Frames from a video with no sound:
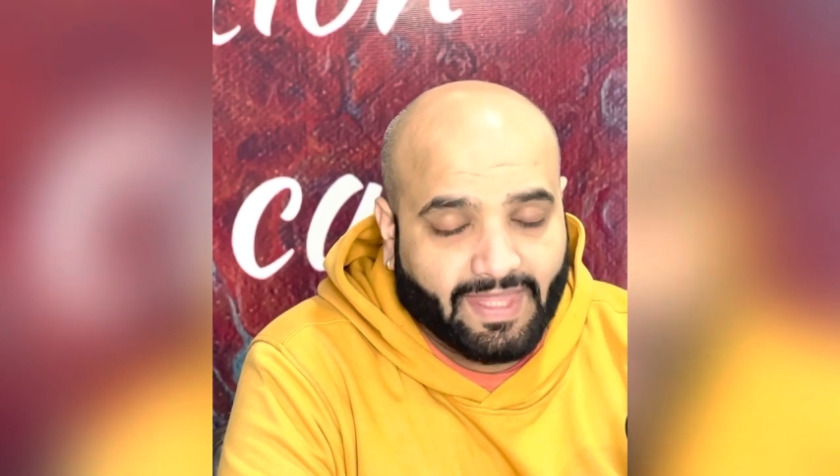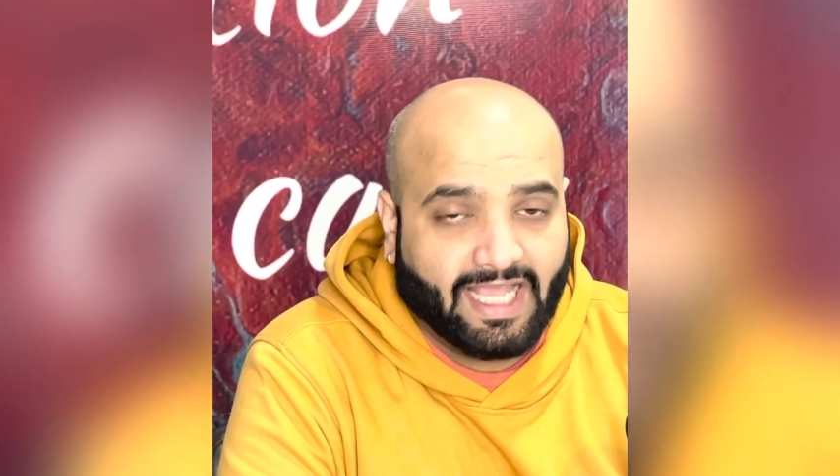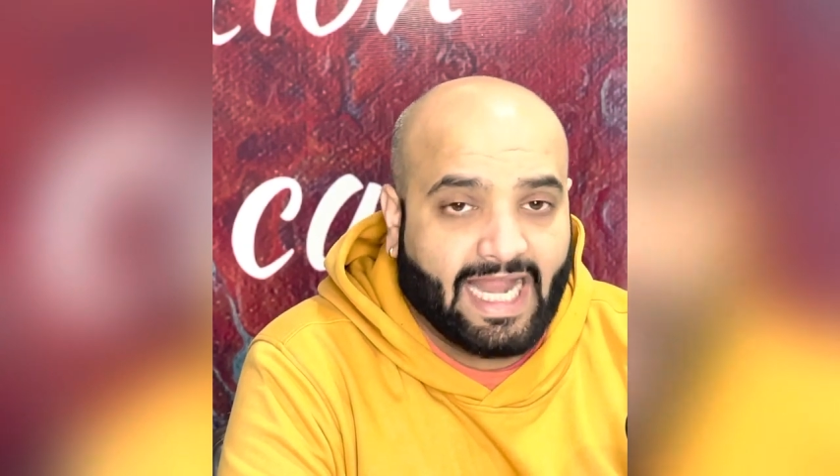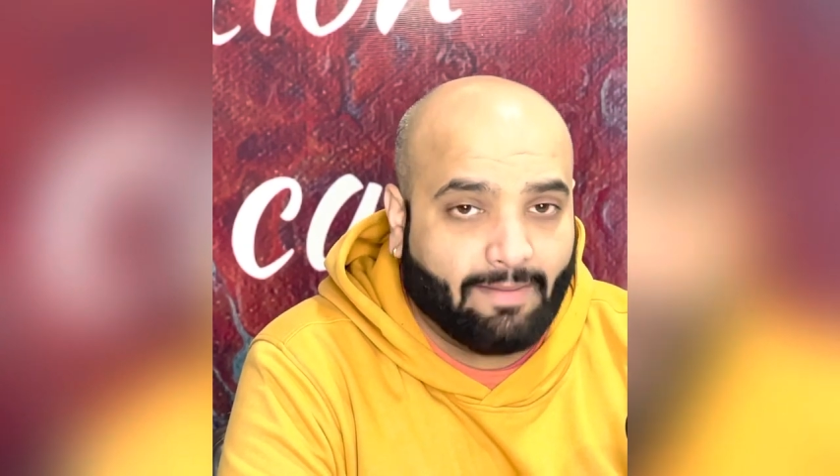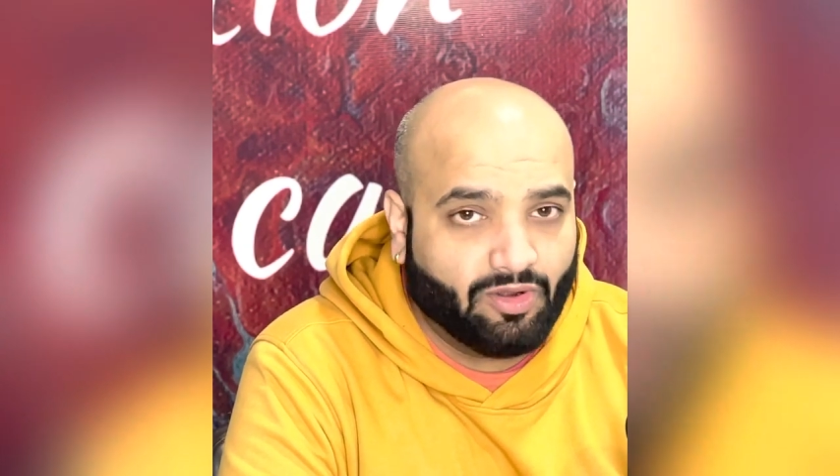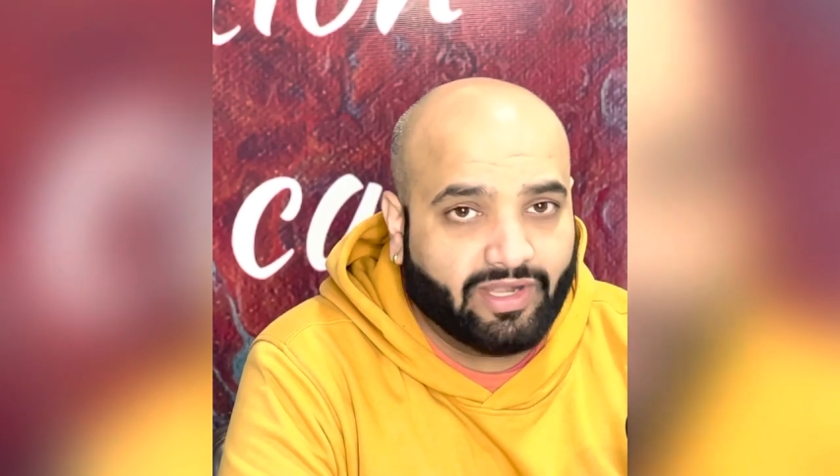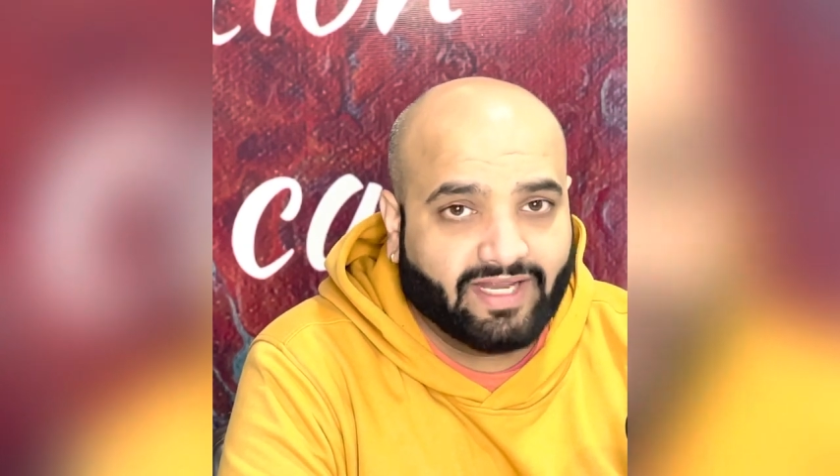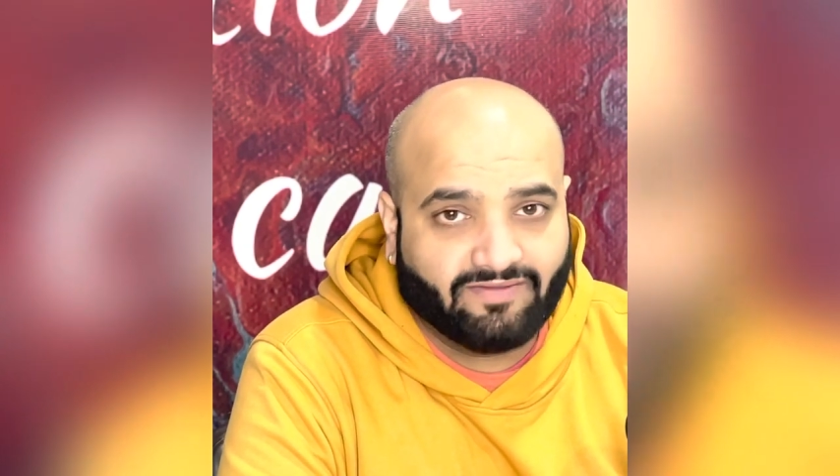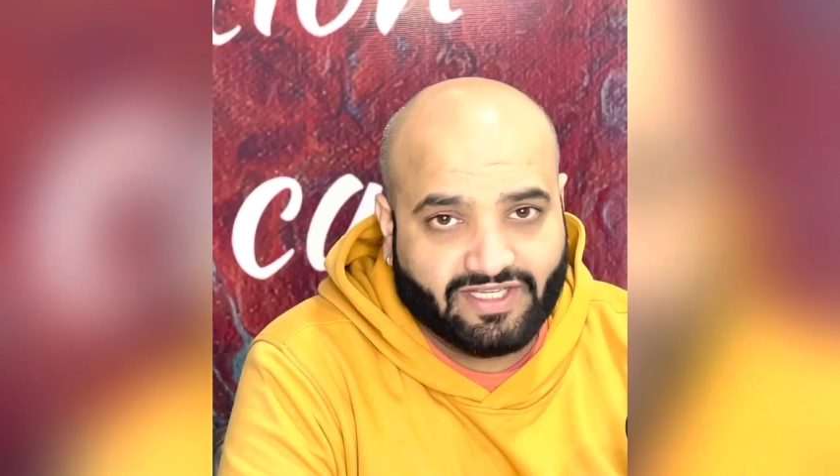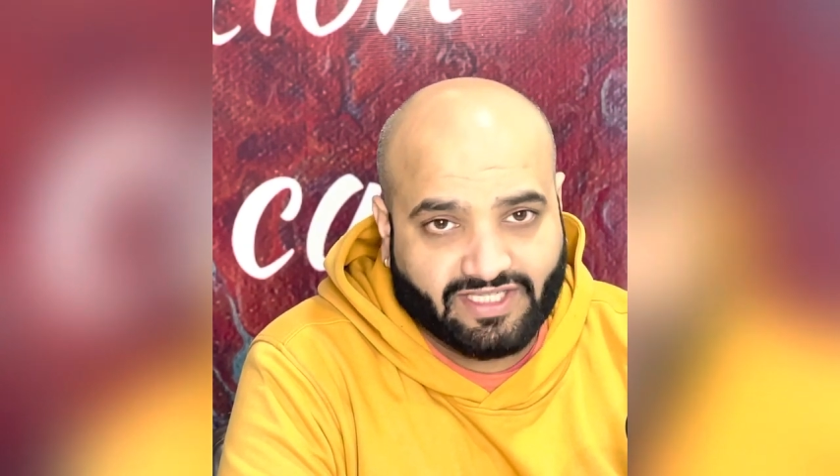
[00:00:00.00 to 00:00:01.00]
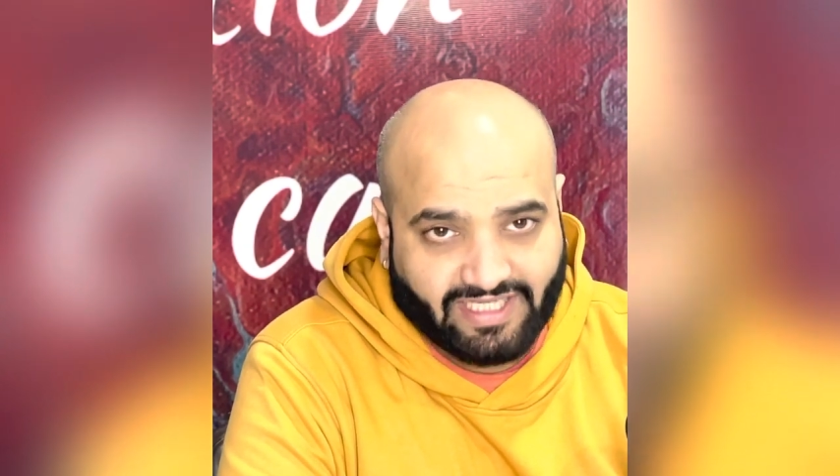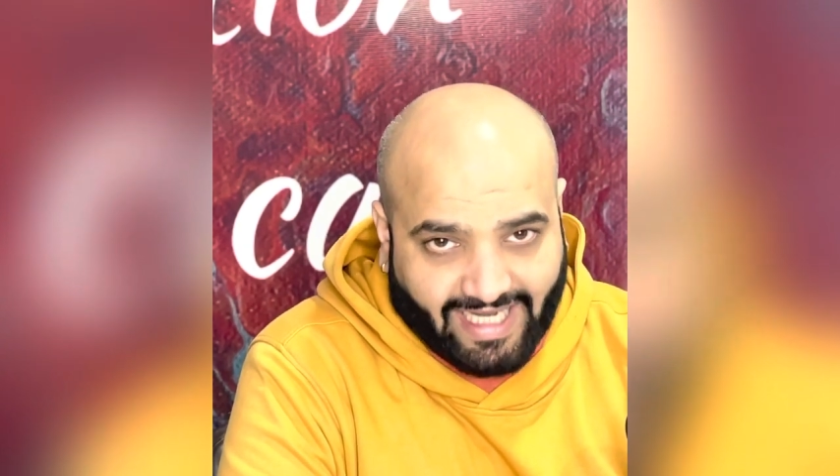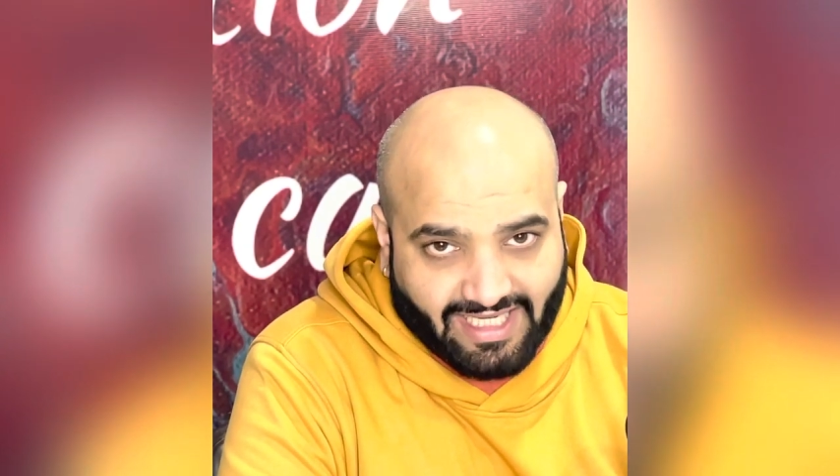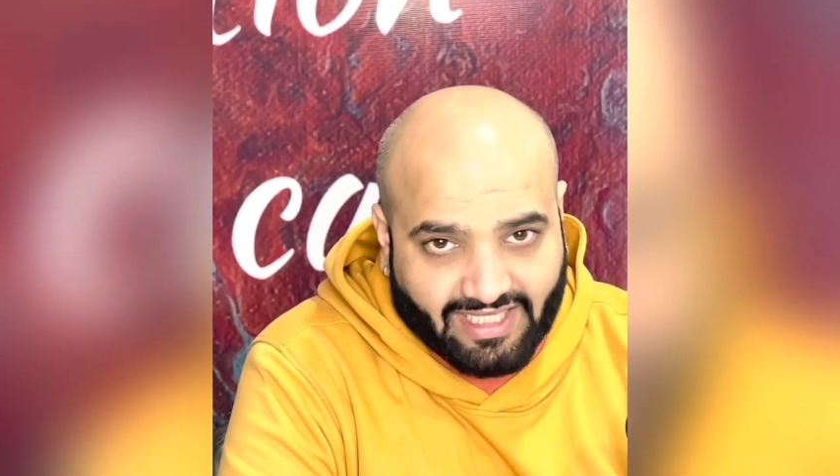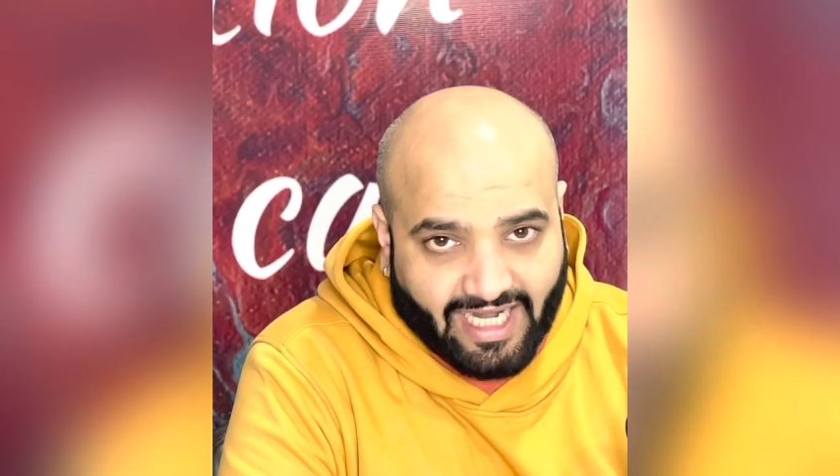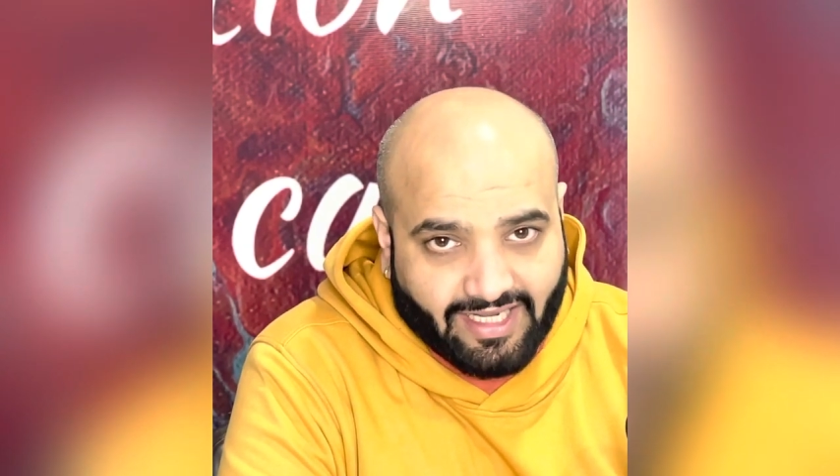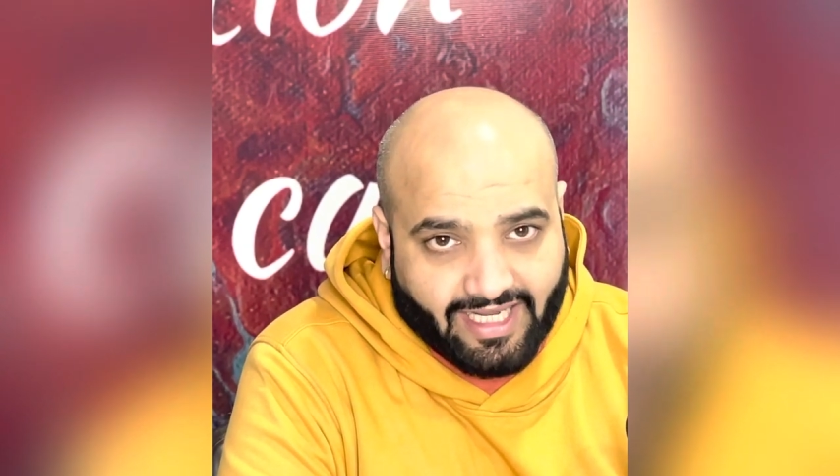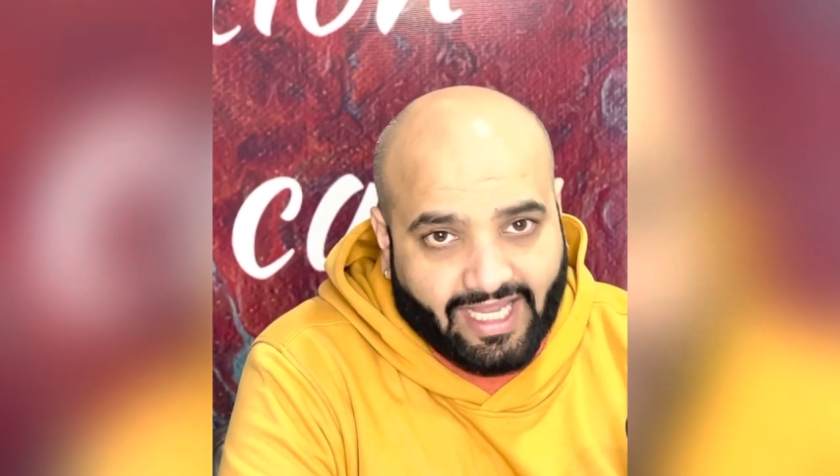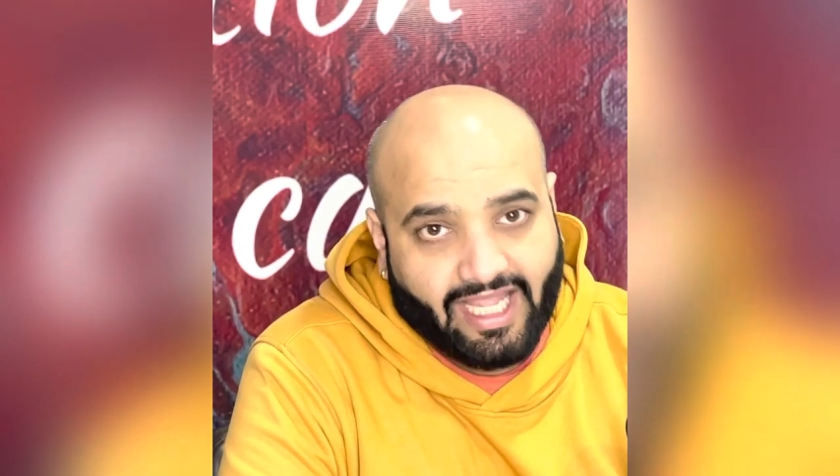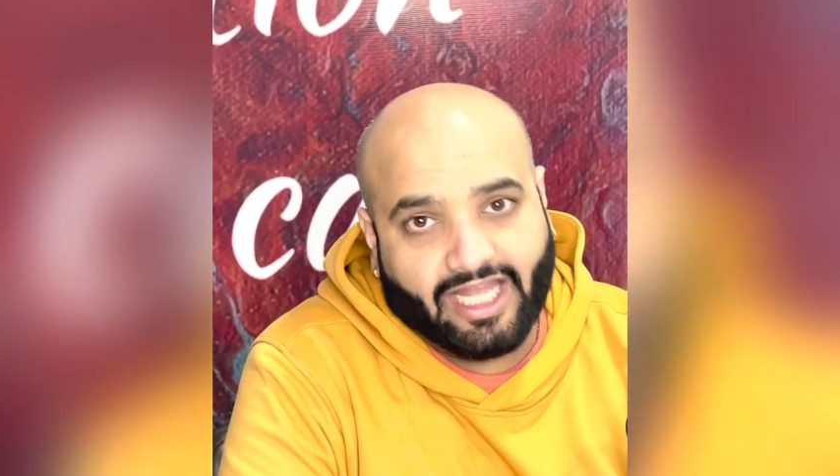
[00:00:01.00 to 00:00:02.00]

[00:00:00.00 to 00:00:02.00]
elaboratively state that,